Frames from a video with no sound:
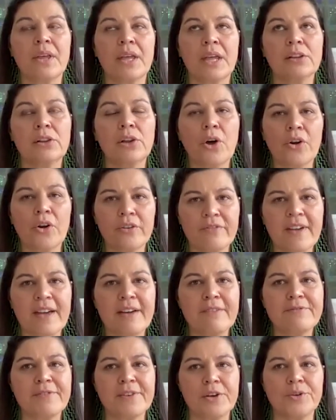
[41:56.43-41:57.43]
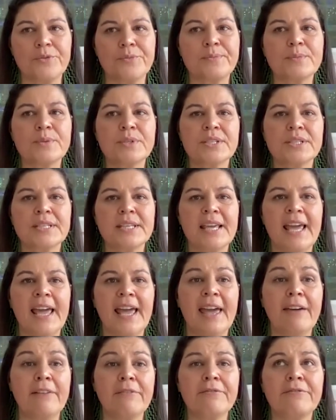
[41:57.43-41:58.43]
a lot of our films
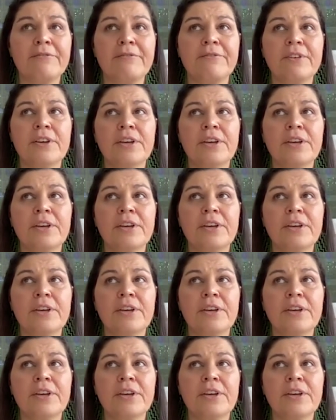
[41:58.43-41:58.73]
have